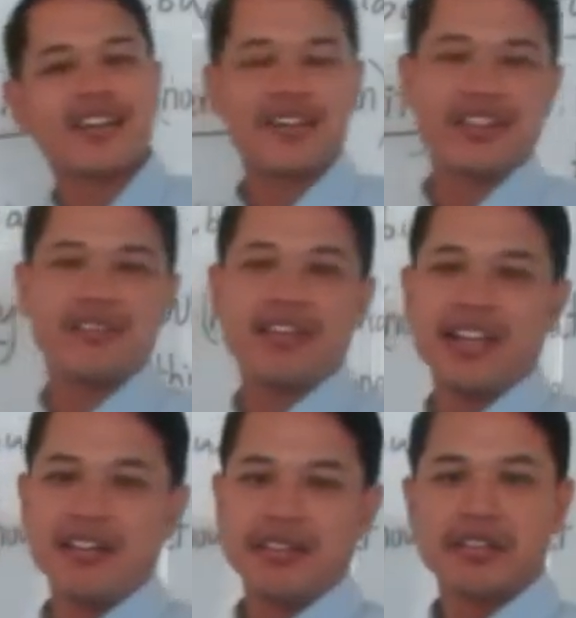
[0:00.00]
on the
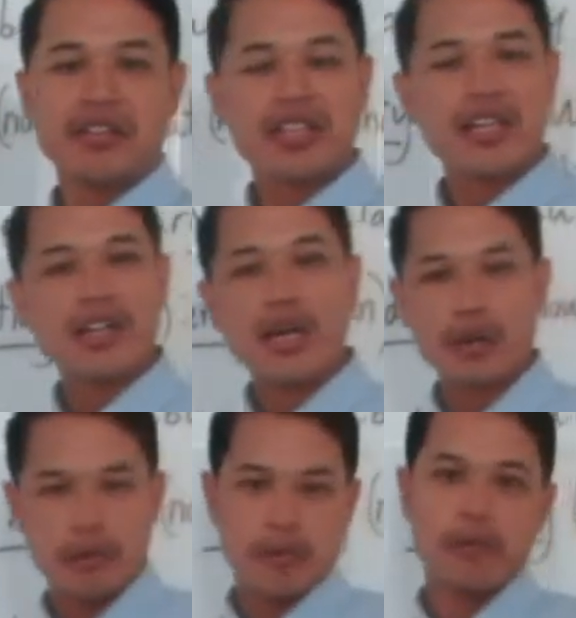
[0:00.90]
ground,
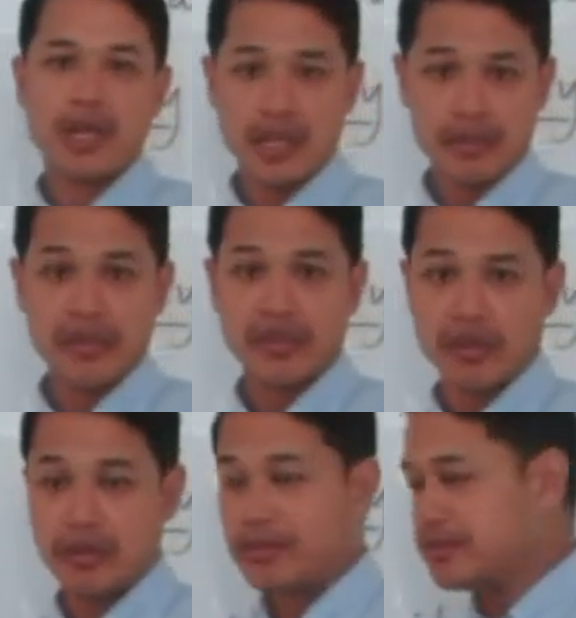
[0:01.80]
along with worms
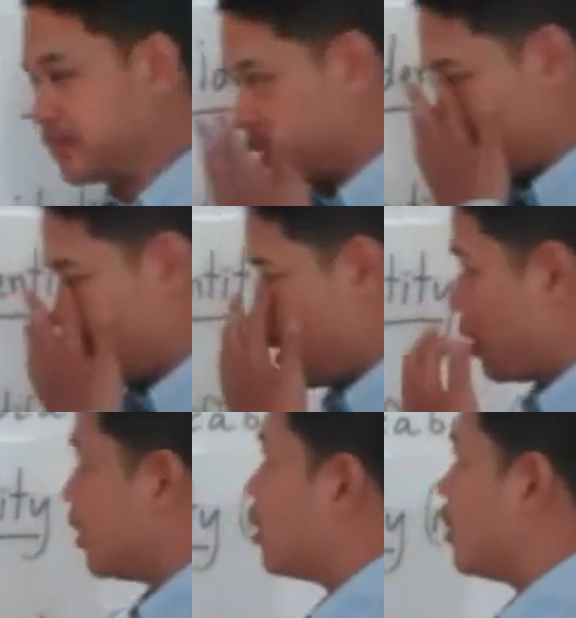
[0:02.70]
too.
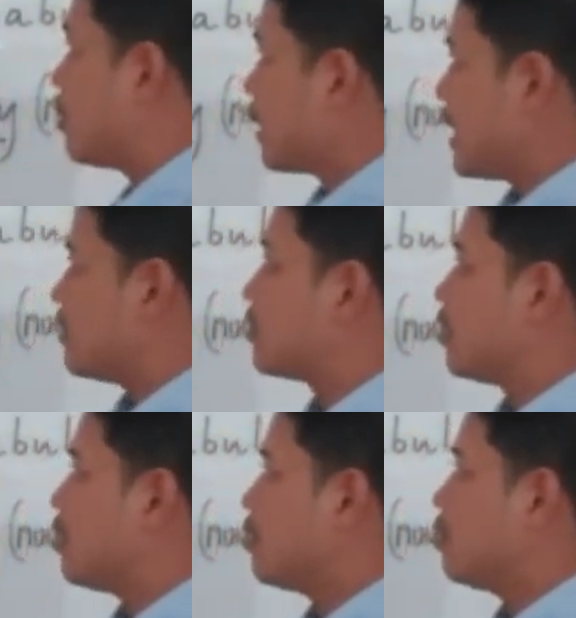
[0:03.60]
Okay,
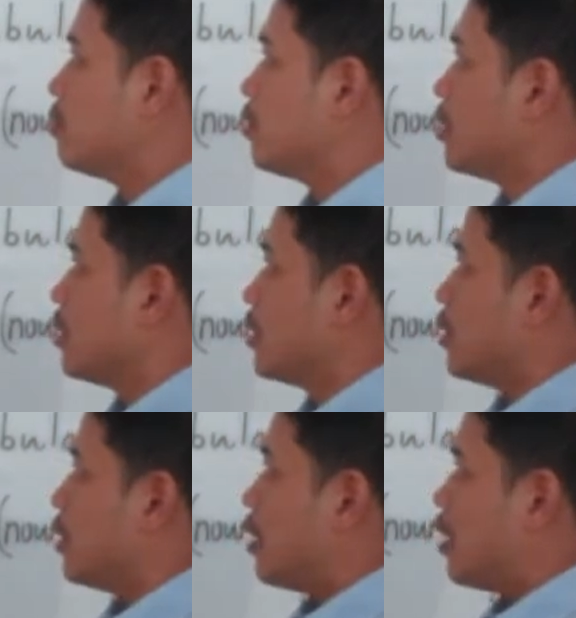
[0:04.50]
so
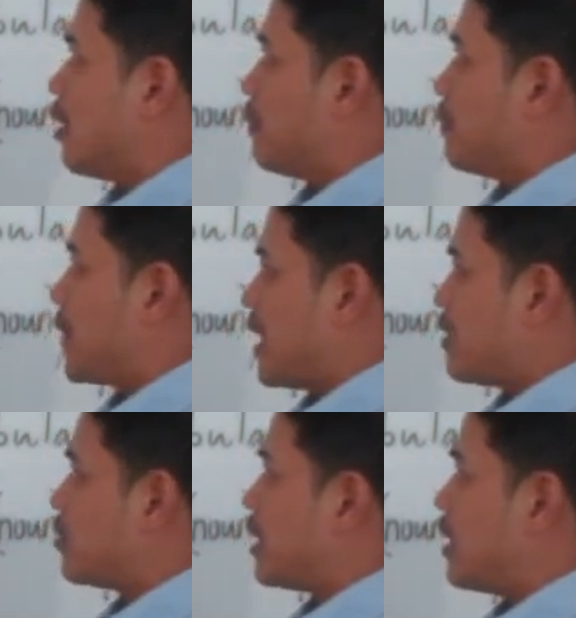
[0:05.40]

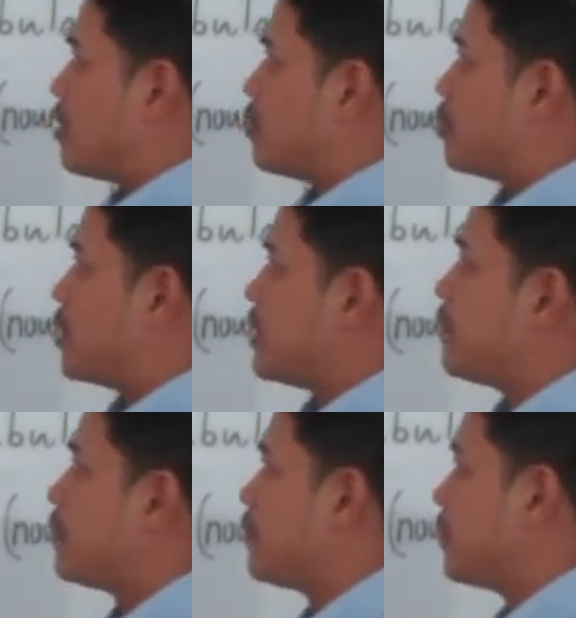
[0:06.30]
that's our
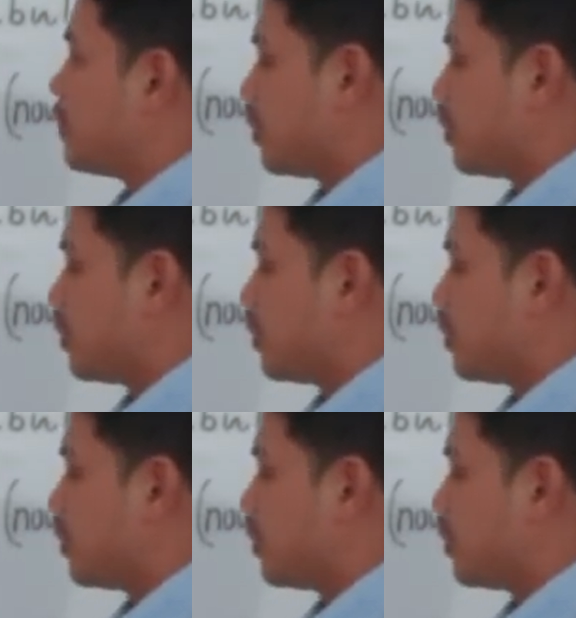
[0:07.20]
brief